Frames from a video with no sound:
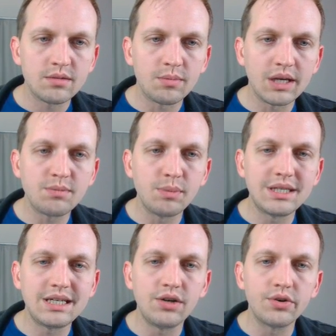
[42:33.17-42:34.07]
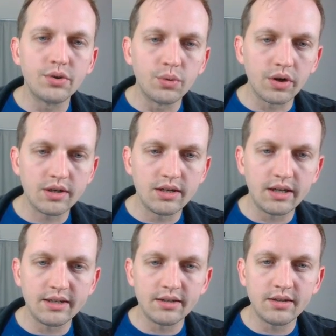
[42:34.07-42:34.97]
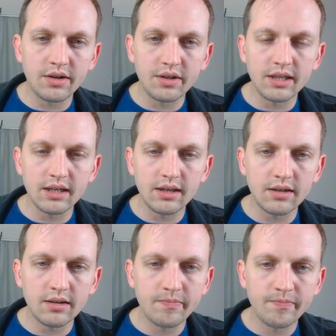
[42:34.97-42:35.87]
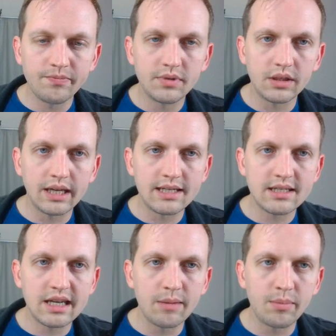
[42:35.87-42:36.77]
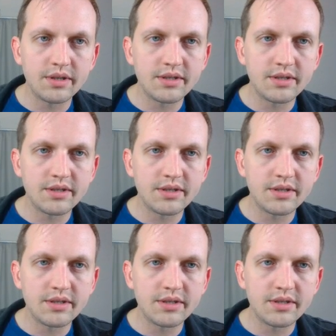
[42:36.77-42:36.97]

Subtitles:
material work done on the landscape of this thing.